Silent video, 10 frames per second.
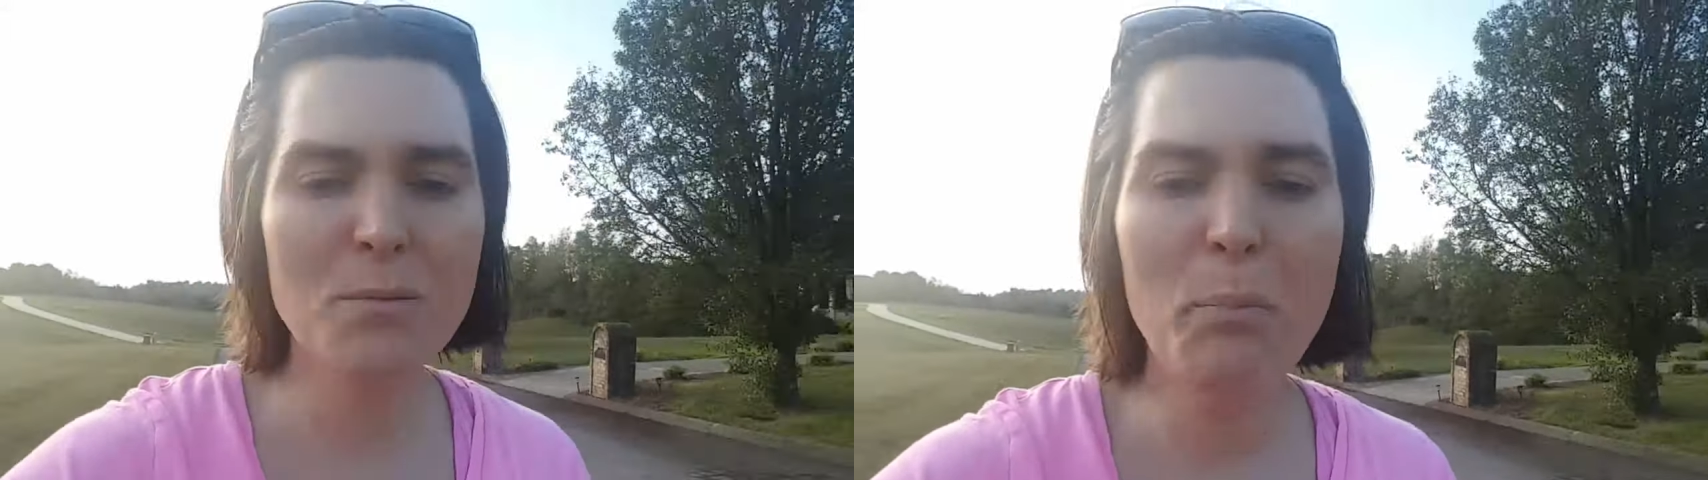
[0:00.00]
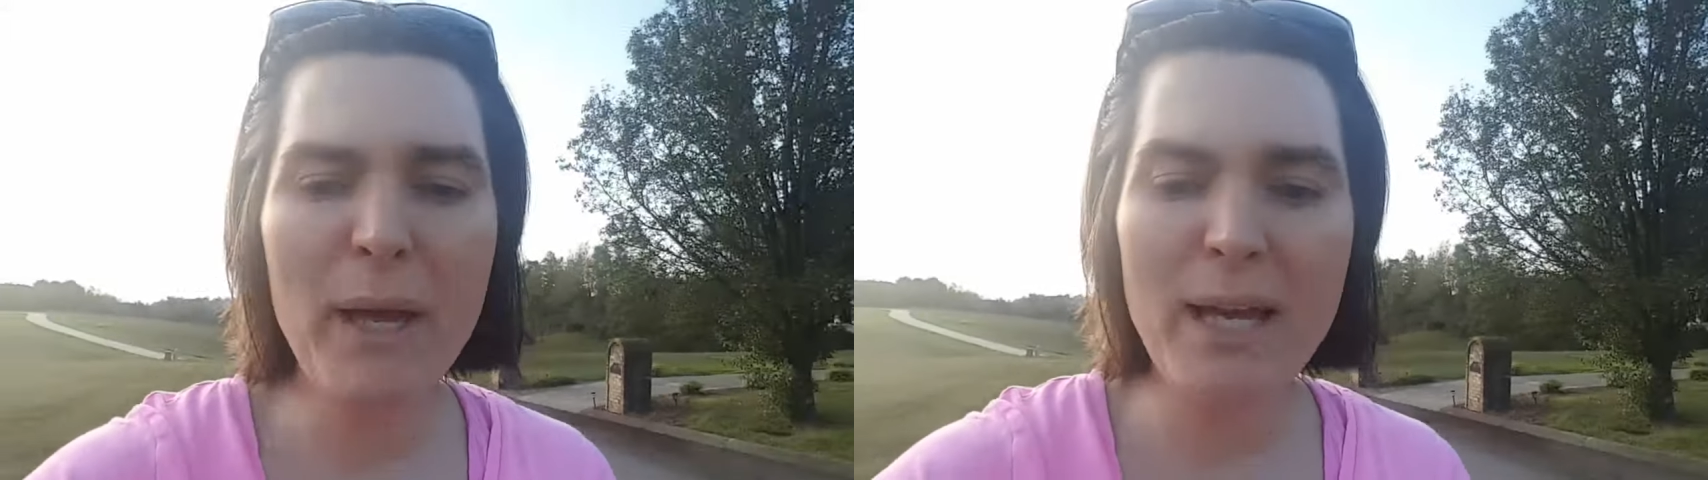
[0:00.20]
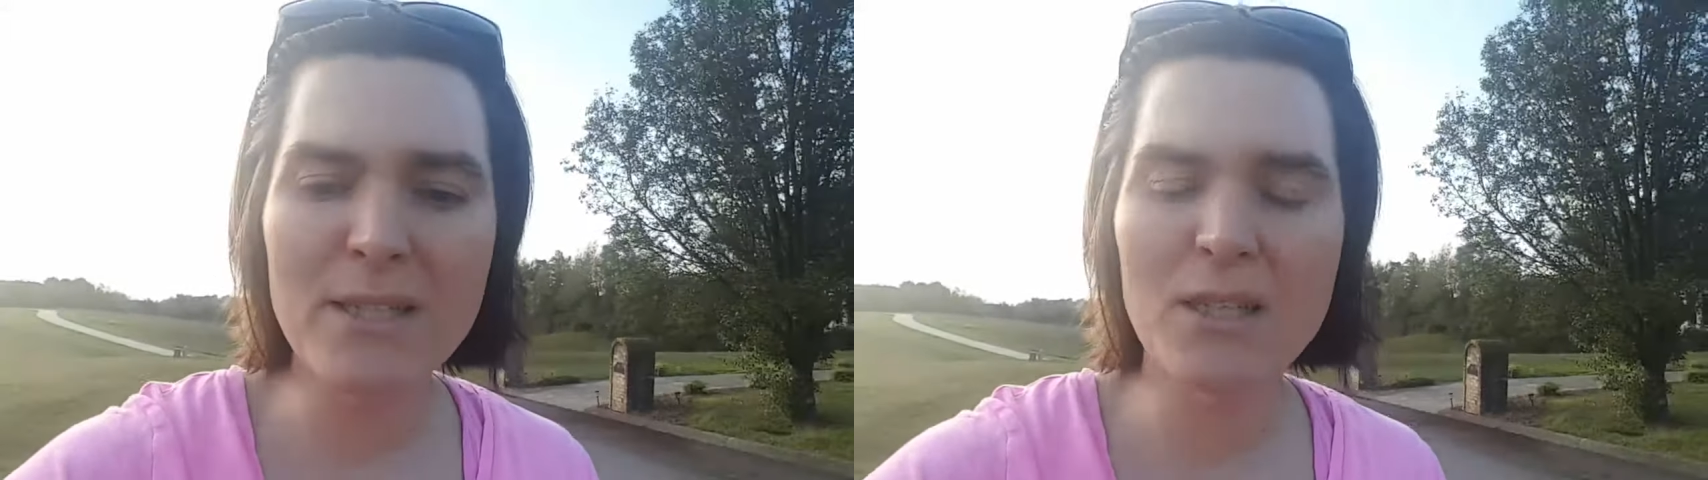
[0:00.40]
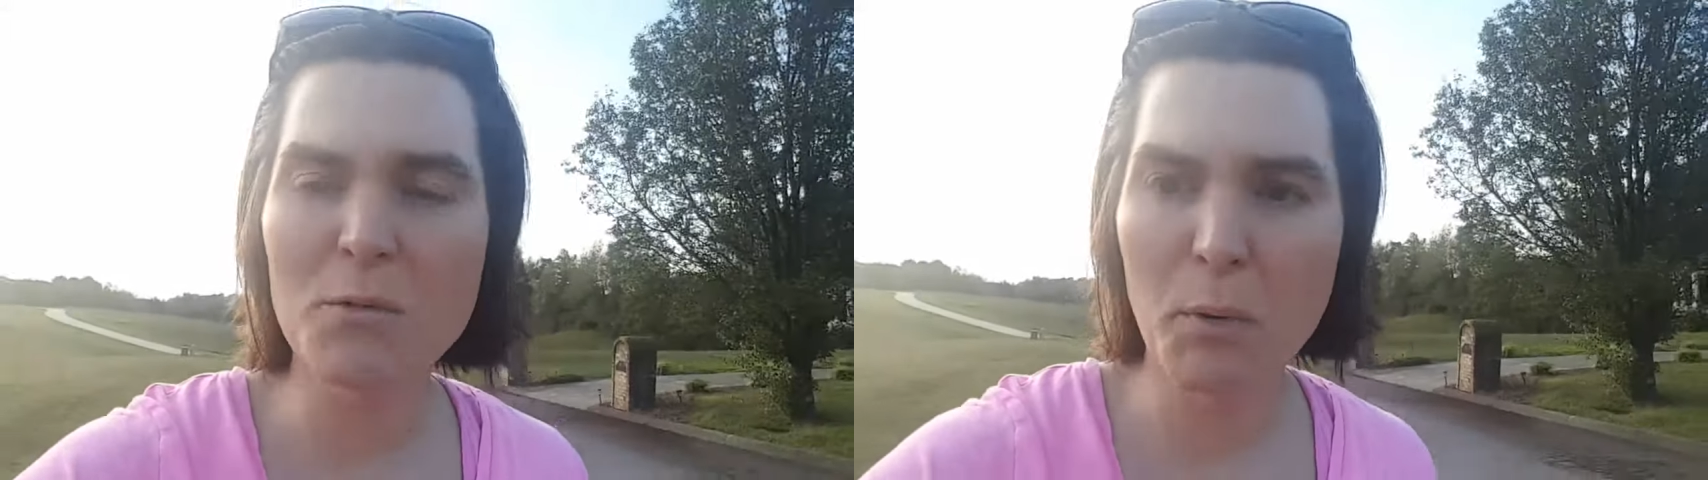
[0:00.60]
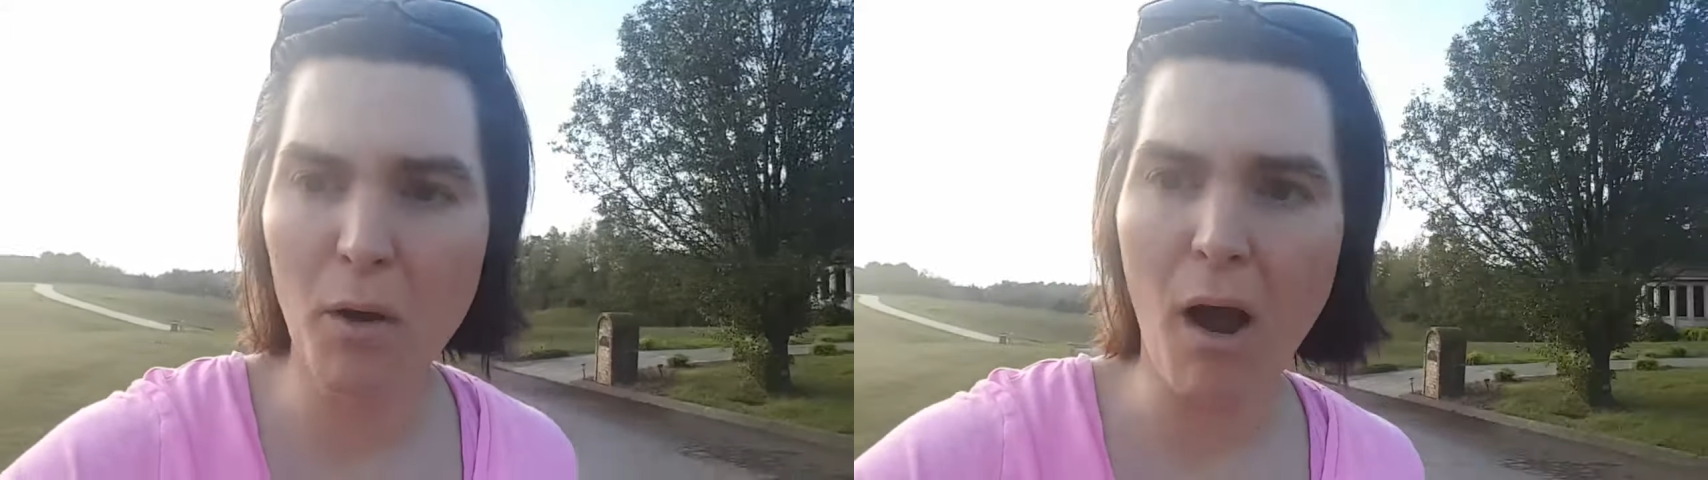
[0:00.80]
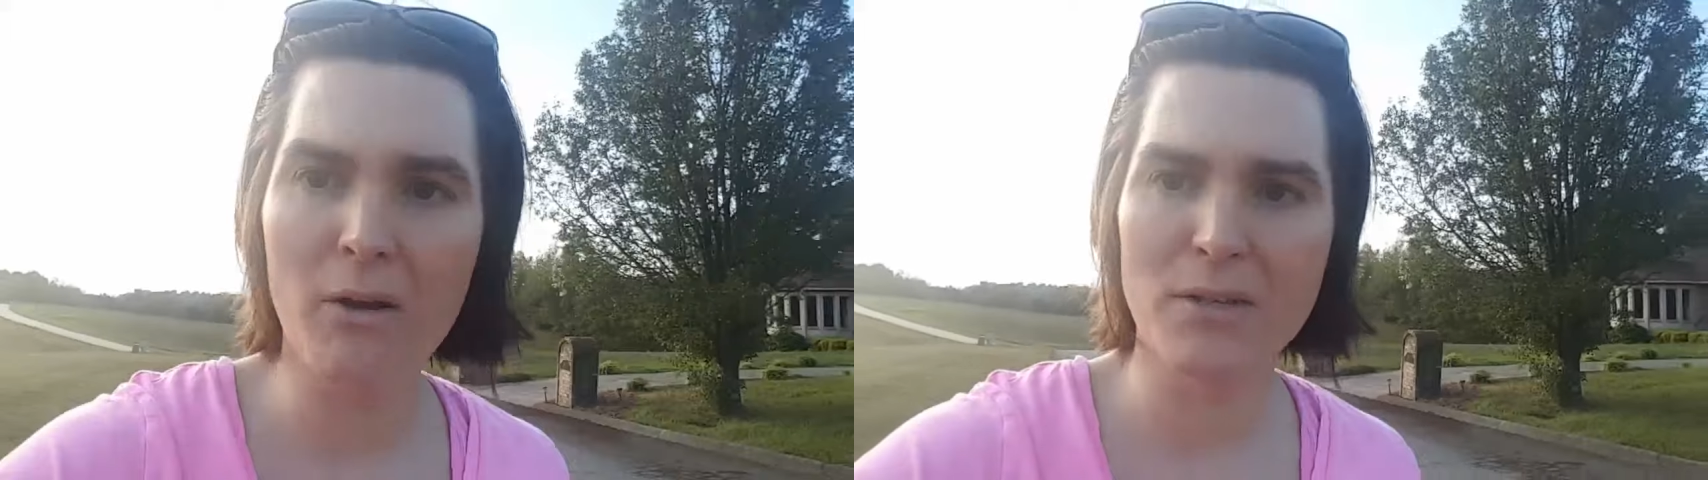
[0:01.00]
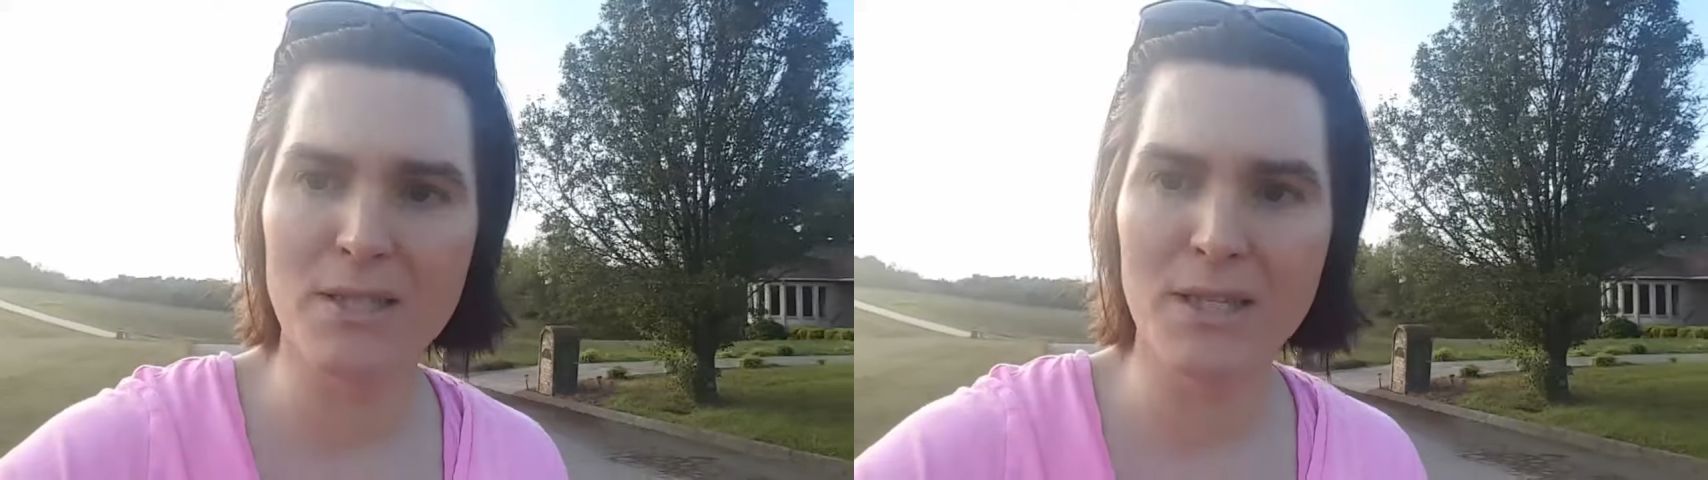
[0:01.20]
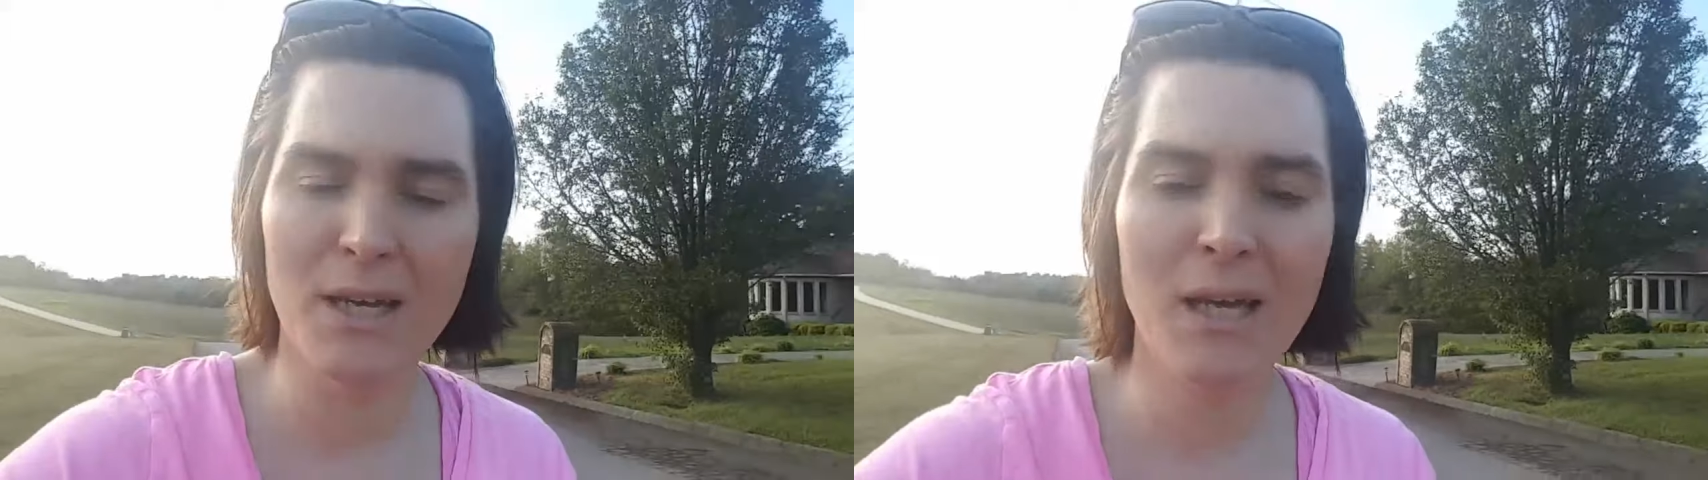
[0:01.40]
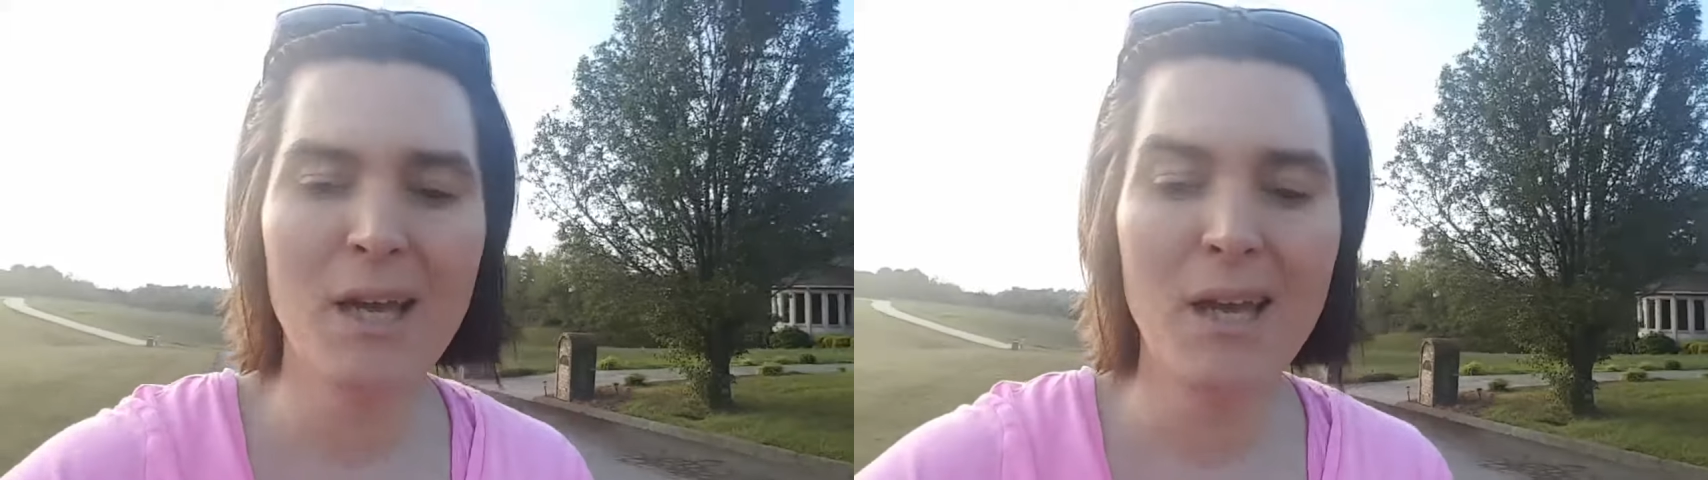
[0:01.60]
this beast, this bureaucracy